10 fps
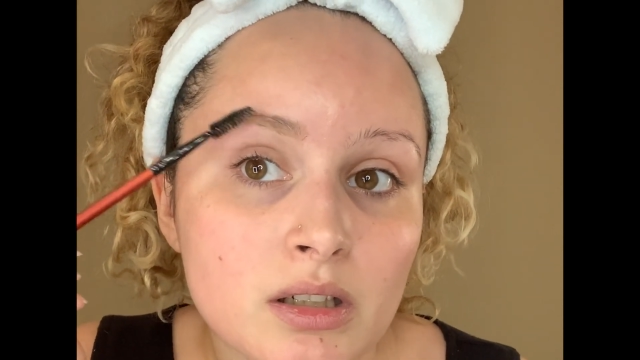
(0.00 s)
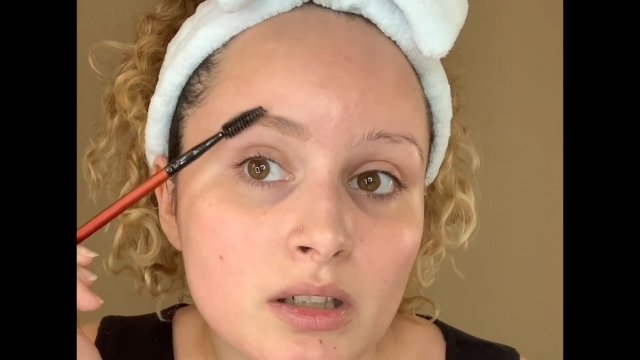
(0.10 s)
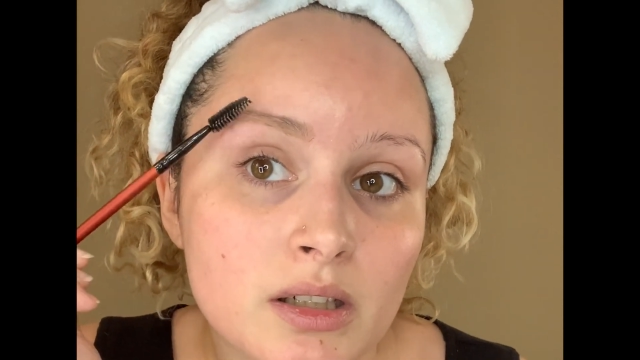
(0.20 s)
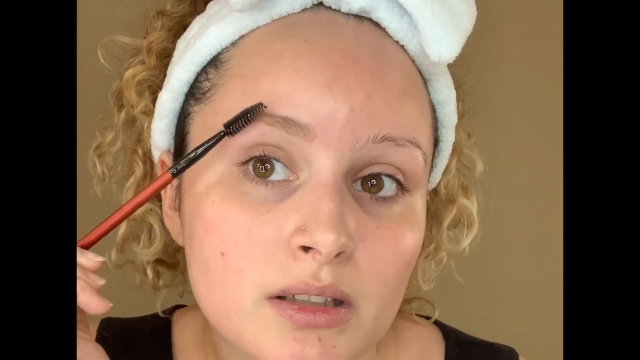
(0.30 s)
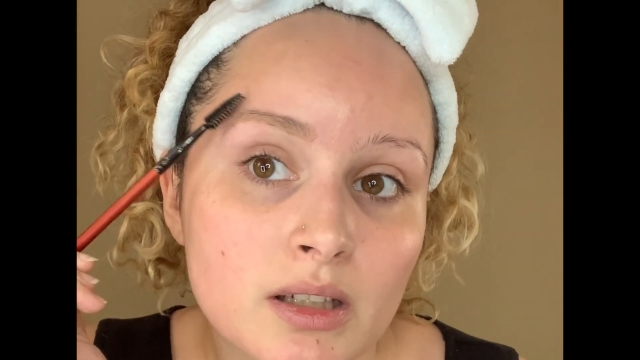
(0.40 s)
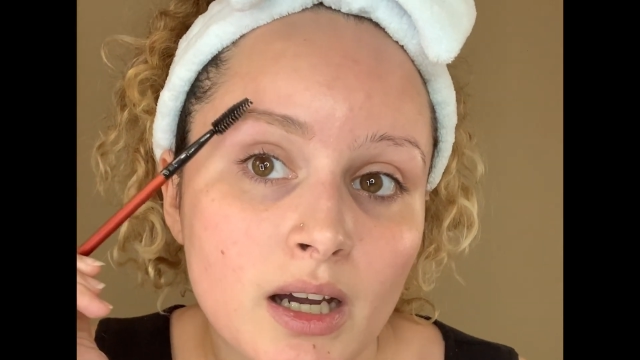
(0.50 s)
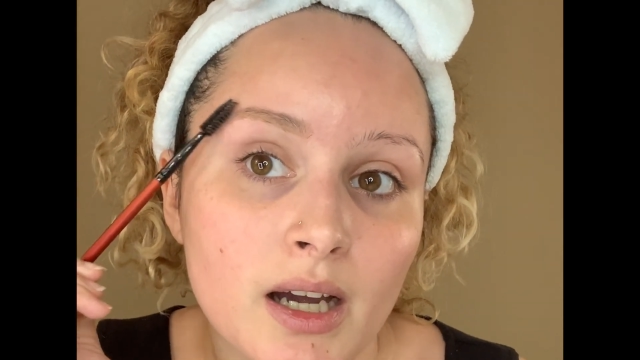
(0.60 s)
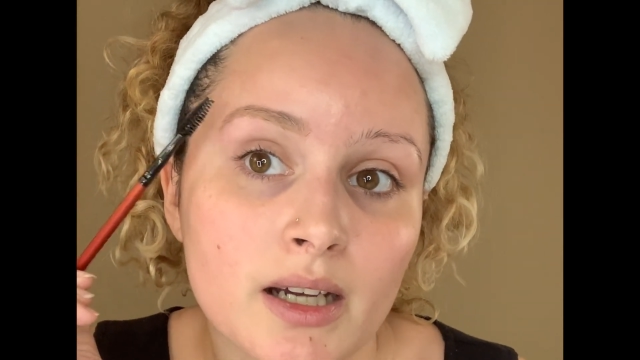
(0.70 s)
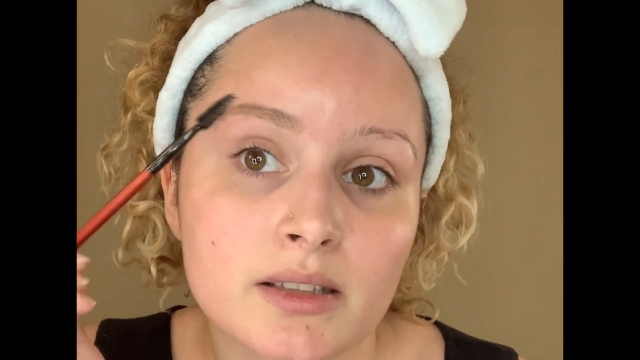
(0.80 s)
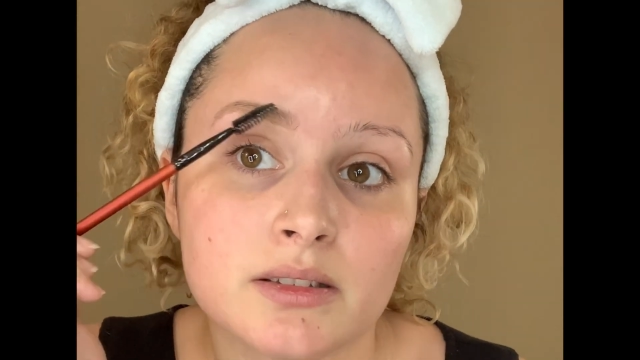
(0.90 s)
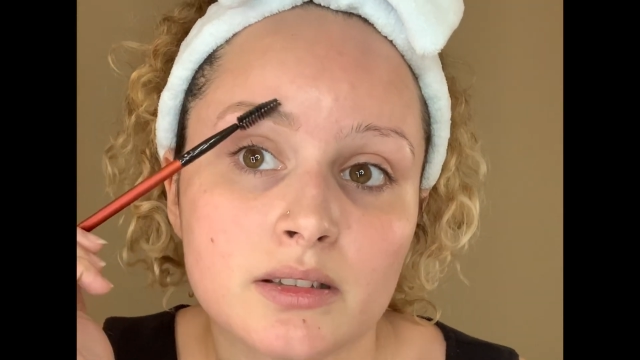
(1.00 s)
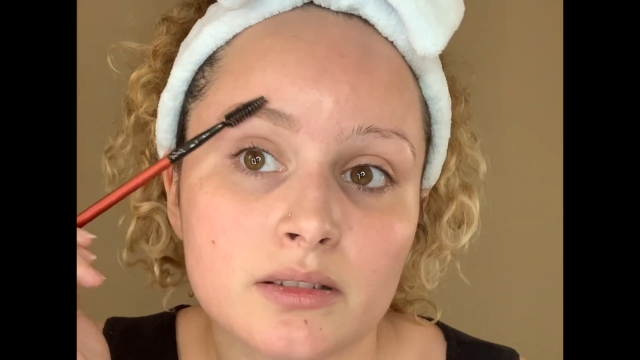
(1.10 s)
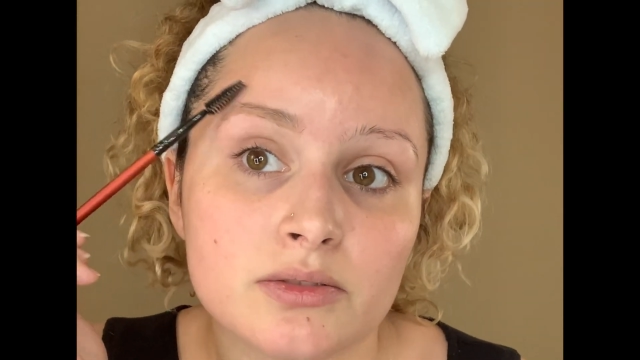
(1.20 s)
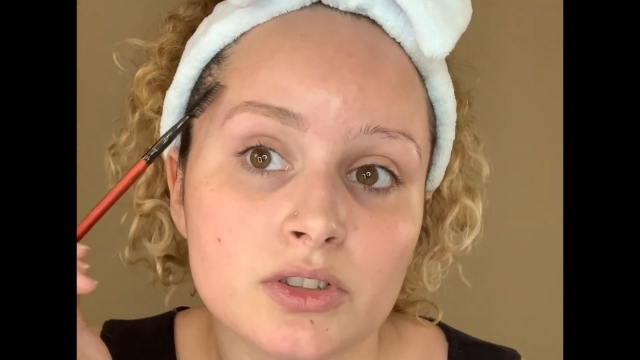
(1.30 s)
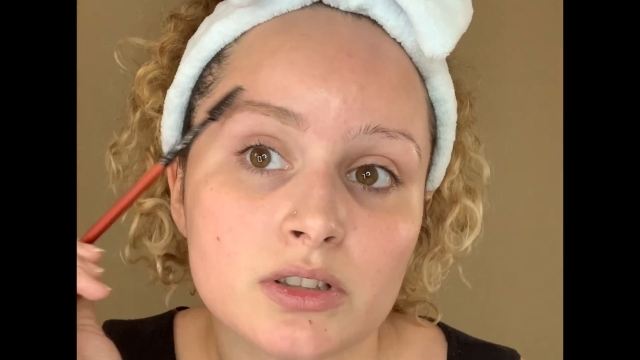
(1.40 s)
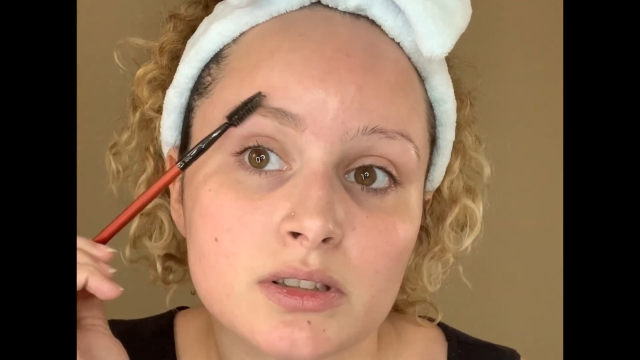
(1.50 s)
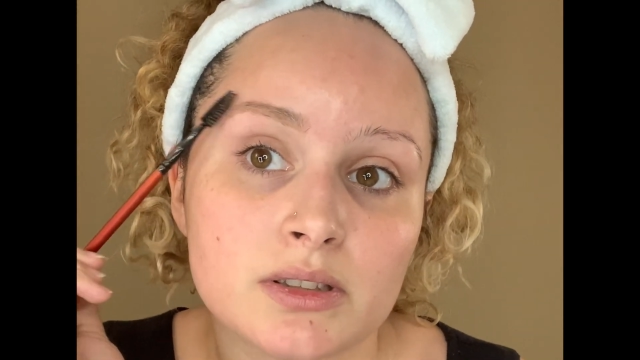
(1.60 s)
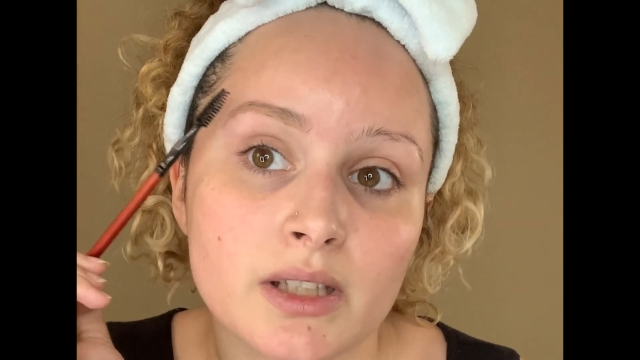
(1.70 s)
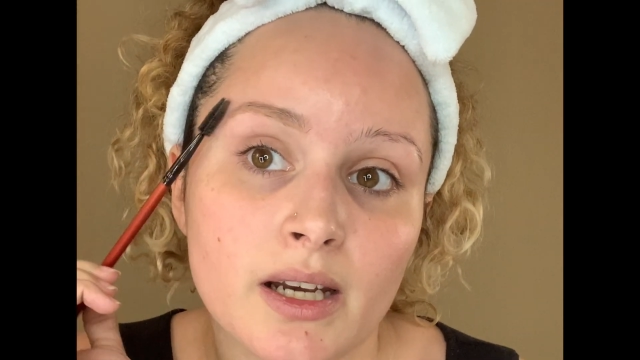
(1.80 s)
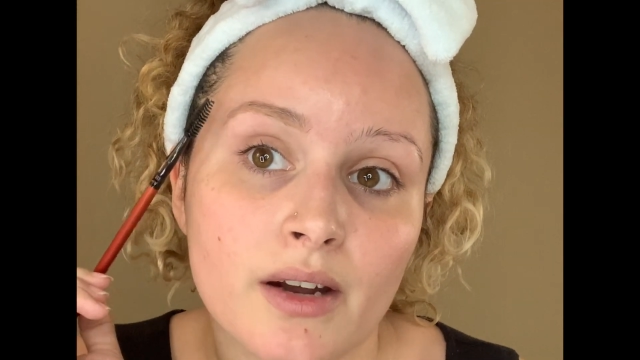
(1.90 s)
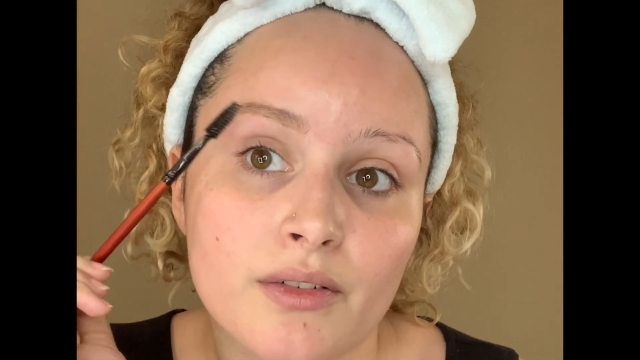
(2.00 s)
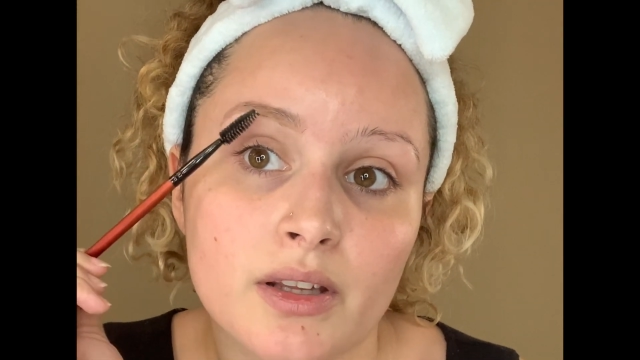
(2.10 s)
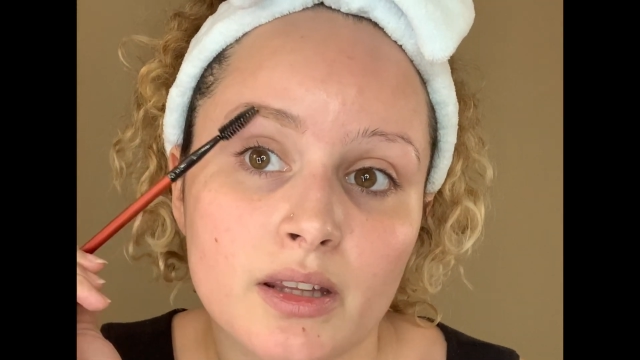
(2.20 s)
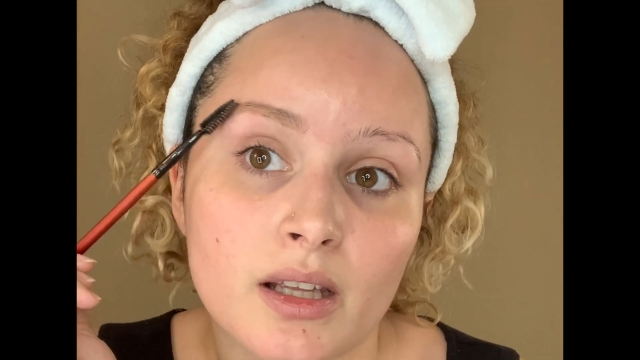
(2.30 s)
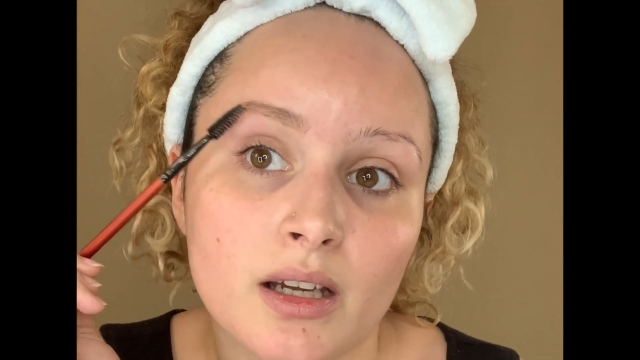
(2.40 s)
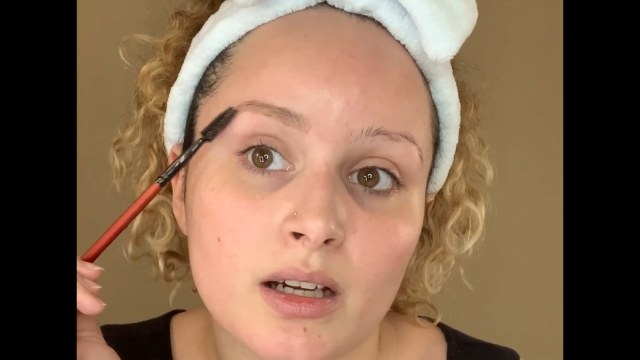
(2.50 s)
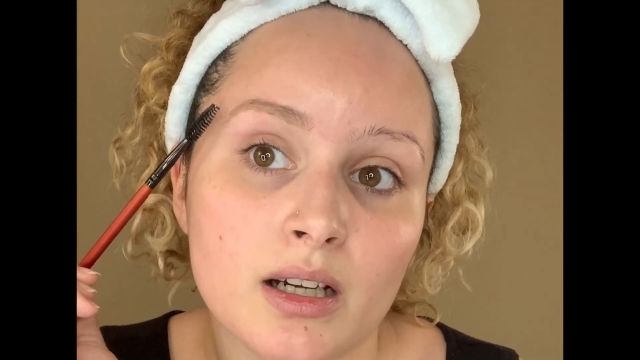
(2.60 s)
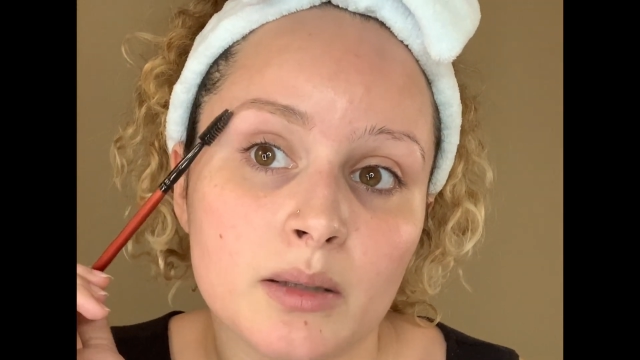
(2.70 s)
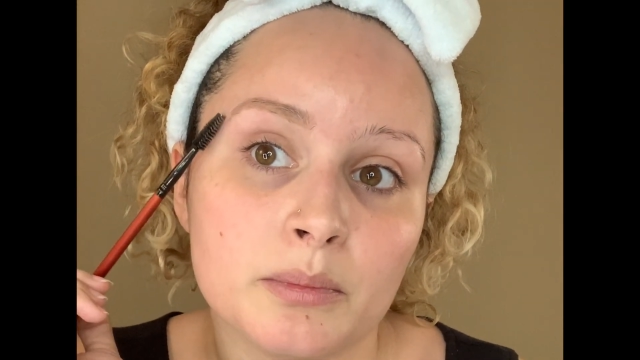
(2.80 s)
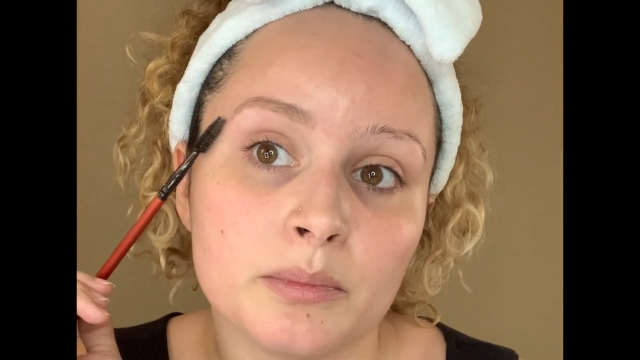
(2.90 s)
and kind of just set everything up.